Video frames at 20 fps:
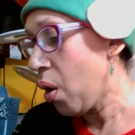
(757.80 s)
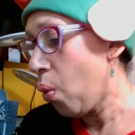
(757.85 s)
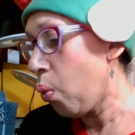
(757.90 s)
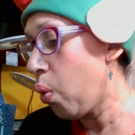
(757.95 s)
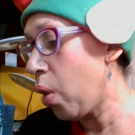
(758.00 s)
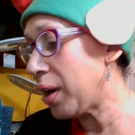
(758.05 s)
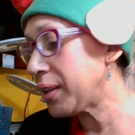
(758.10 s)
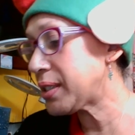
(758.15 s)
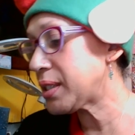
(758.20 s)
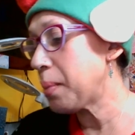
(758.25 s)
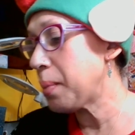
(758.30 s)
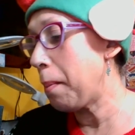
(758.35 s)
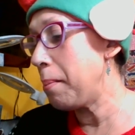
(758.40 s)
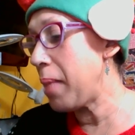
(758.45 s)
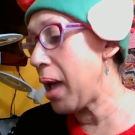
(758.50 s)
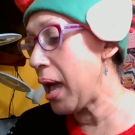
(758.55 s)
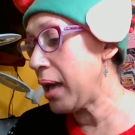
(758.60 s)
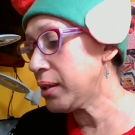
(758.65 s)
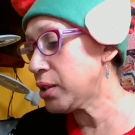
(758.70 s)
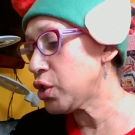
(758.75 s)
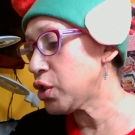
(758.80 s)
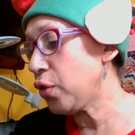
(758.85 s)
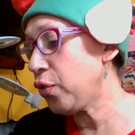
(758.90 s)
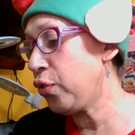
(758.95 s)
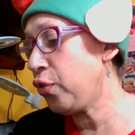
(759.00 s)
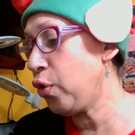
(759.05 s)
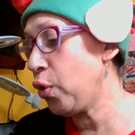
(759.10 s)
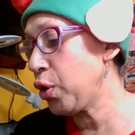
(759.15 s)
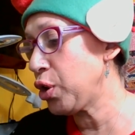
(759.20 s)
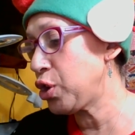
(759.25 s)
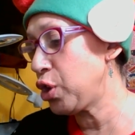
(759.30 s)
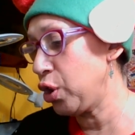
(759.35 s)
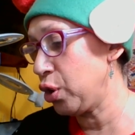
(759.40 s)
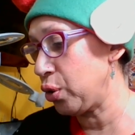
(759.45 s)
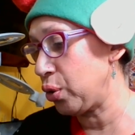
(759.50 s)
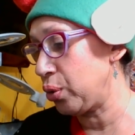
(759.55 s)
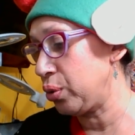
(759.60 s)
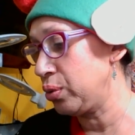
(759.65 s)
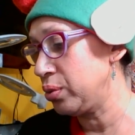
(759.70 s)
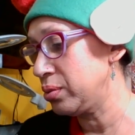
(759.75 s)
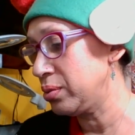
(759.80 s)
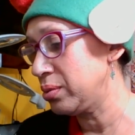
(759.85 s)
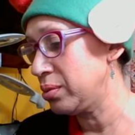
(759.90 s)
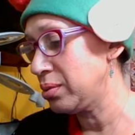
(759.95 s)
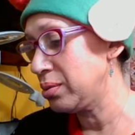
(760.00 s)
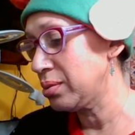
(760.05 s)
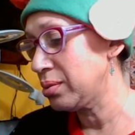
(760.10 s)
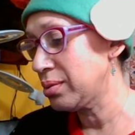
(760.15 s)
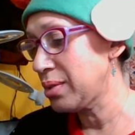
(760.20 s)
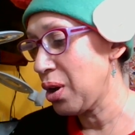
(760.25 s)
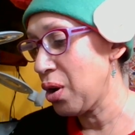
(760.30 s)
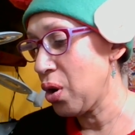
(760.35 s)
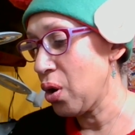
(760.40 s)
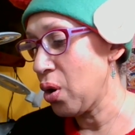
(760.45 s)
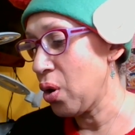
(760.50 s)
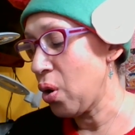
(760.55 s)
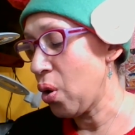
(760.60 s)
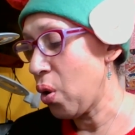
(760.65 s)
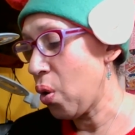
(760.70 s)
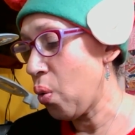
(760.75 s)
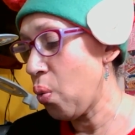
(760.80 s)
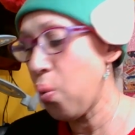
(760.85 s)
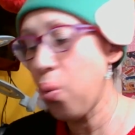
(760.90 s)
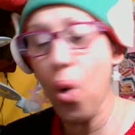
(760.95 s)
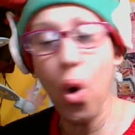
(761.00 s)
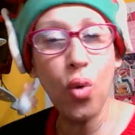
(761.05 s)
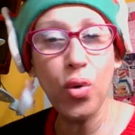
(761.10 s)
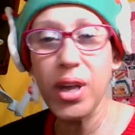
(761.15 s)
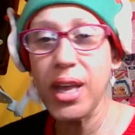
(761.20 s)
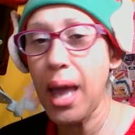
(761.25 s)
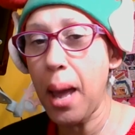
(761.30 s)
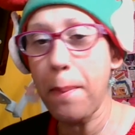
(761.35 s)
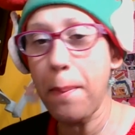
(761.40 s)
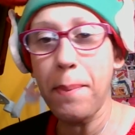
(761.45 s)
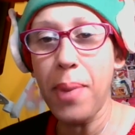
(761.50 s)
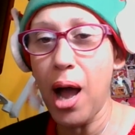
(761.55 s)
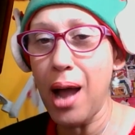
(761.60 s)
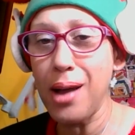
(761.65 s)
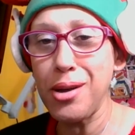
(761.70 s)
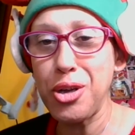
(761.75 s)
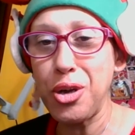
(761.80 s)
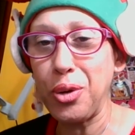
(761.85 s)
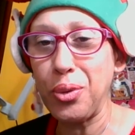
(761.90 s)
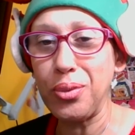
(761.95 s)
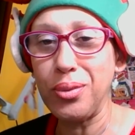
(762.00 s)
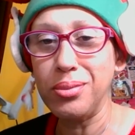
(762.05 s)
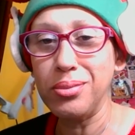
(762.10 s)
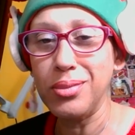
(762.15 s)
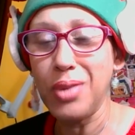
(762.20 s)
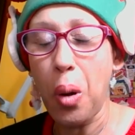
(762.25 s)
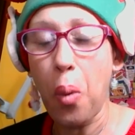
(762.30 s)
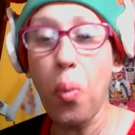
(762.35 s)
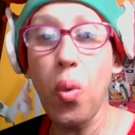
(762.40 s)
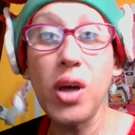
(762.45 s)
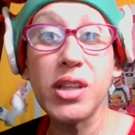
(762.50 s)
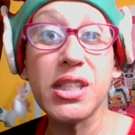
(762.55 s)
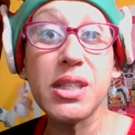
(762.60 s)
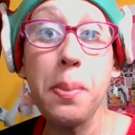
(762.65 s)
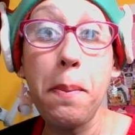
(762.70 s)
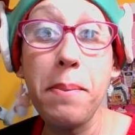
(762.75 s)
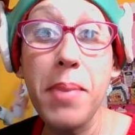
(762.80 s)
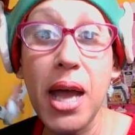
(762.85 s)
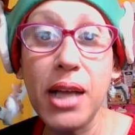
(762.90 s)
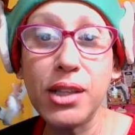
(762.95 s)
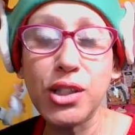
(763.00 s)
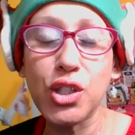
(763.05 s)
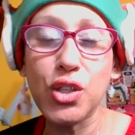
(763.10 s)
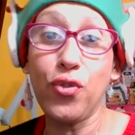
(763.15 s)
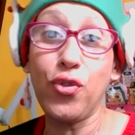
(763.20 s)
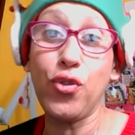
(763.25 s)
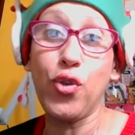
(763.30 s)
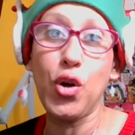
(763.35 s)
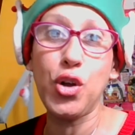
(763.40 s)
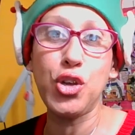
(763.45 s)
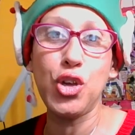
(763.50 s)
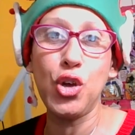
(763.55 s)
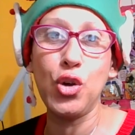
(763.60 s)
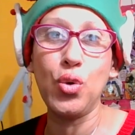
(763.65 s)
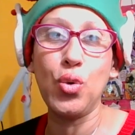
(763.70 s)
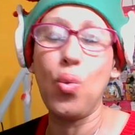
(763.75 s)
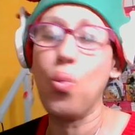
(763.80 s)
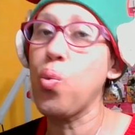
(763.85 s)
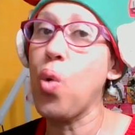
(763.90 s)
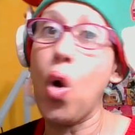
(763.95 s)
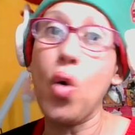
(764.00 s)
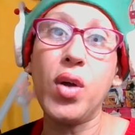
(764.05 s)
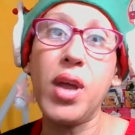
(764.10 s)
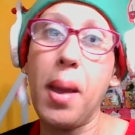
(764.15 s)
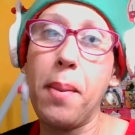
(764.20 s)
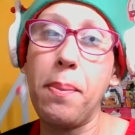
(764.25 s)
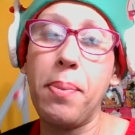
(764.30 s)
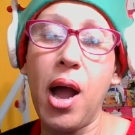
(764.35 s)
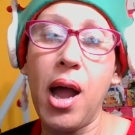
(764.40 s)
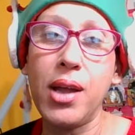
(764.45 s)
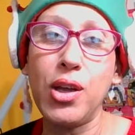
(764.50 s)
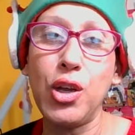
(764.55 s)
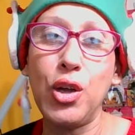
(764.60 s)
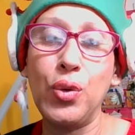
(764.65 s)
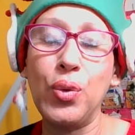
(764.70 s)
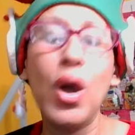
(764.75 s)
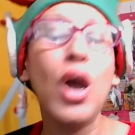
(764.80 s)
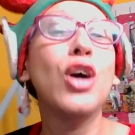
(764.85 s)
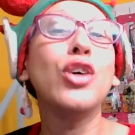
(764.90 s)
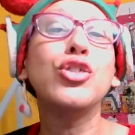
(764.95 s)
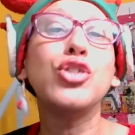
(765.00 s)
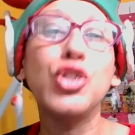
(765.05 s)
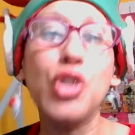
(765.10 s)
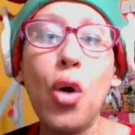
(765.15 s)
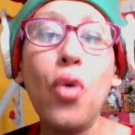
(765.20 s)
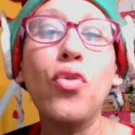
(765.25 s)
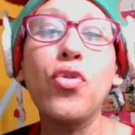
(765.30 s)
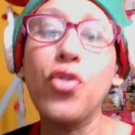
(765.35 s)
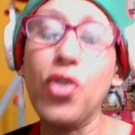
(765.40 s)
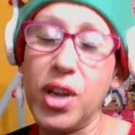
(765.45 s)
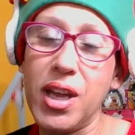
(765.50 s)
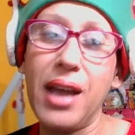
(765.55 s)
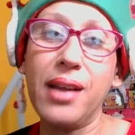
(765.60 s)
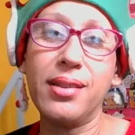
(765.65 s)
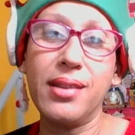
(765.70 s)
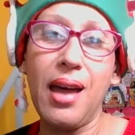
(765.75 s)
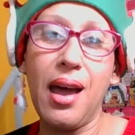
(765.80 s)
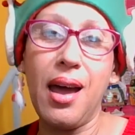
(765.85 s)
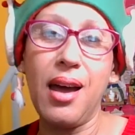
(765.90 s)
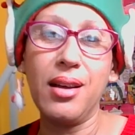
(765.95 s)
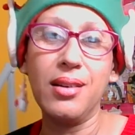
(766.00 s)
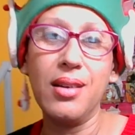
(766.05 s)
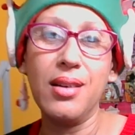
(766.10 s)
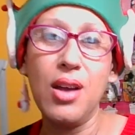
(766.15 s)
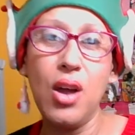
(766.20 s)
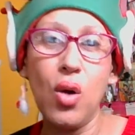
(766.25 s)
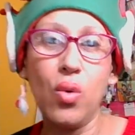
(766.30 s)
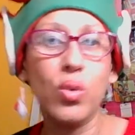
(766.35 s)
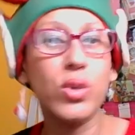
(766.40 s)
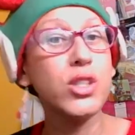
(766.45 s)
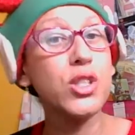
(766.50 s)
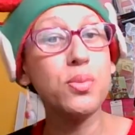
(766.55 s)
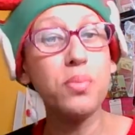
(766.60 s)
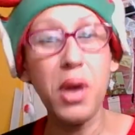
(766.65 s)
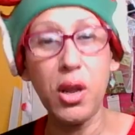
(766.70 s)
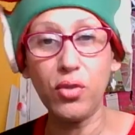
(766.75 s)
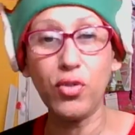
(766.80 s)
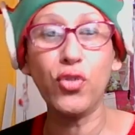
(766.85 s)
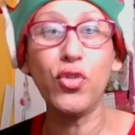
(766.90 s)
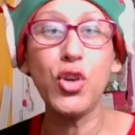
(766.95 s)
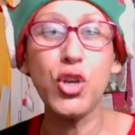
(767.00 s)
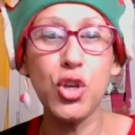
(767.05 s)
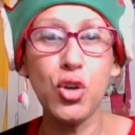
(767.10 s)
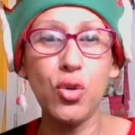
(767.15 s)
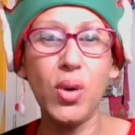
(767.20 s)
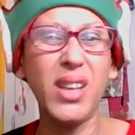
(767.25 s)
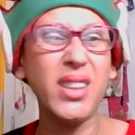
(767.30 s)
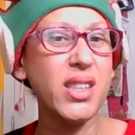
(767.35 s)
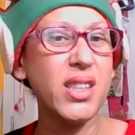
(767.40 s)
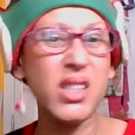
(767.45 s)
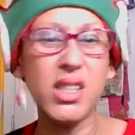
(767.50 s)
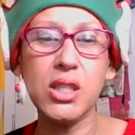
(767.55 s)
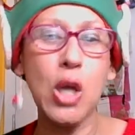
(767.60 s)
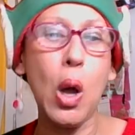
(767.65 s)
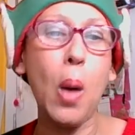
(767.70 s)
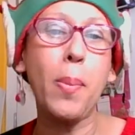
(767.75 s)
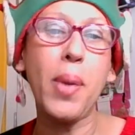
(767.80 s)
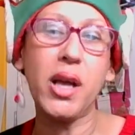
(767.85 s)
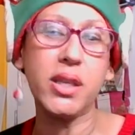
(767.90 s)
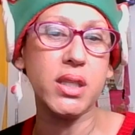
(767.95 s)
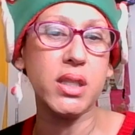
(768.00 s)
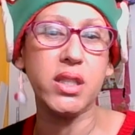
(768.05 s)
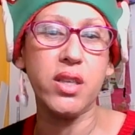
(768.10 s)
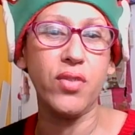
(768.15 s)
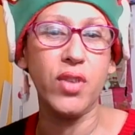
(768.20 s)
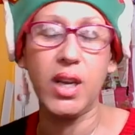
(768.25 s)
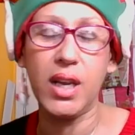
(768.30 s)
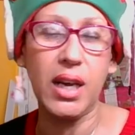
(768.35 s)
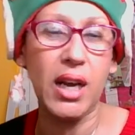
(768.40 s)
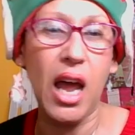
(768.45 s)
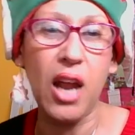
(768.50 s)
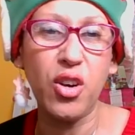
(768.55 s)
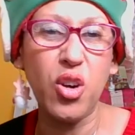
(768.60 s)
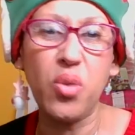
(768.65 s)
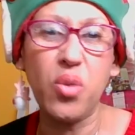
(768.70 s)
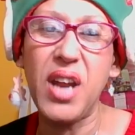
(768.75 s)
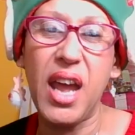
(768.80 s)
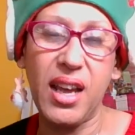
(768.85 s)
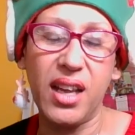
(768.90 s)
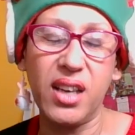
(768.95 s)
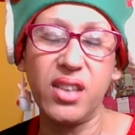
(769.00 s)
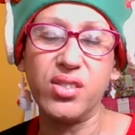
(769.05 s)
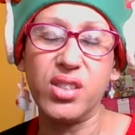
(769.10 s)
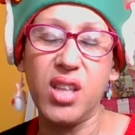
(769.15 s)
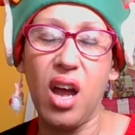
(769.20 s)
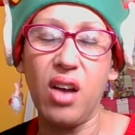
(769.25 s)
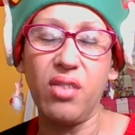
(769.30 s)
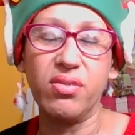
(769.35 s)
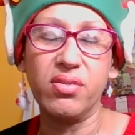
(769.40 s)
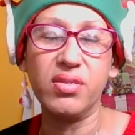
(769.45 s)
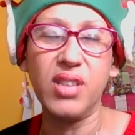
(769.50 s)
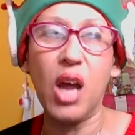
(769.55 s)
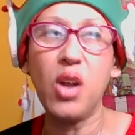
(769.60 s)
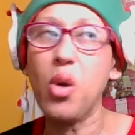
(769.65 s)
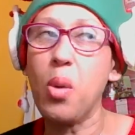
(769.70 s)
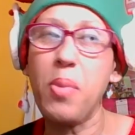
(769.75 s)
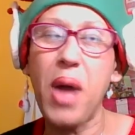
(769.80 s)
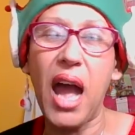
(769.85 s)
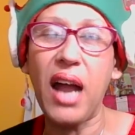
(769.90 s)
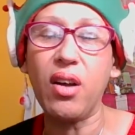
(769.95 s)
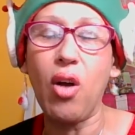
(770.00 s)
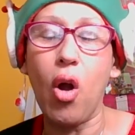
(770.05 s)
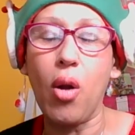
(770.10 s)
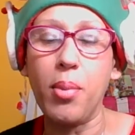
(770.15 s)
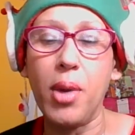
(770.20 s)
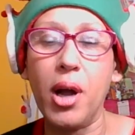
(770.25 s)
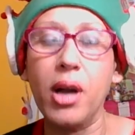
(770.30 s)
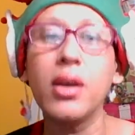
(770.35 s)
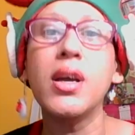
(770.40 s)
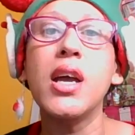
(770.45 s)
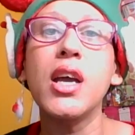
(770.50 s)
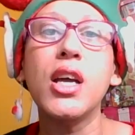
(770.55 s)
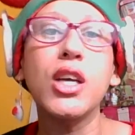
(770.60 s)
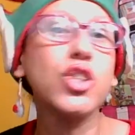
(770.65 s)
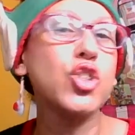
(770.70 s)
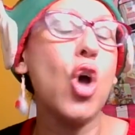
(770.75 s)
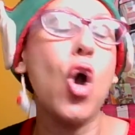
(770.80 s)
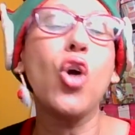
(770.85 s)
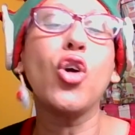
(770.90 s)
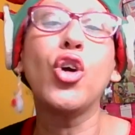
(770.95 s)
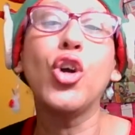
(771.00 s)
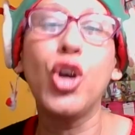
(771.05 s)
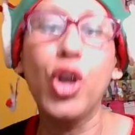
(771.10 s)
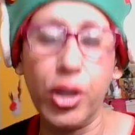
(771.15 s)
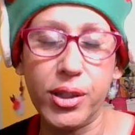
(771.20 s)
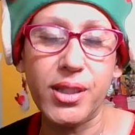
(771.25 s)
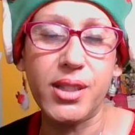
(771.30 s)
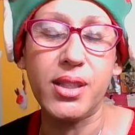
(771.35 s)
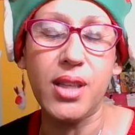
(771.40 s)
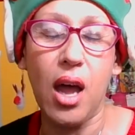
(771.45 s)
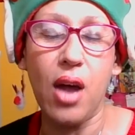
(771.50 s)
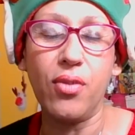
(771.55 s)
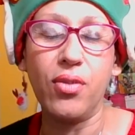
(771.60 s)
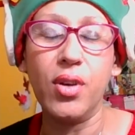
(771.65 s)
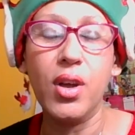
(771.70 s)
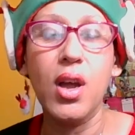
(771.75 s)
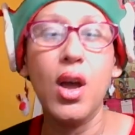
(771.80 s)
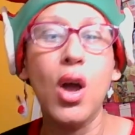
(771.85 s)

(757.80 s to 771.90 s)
What's meant for you won't get by you. What's meant for you won't get by you. Don't forget that what's meant for you. And this is all positivity, not no negative stuff, not no bad karma. It's all good stuff.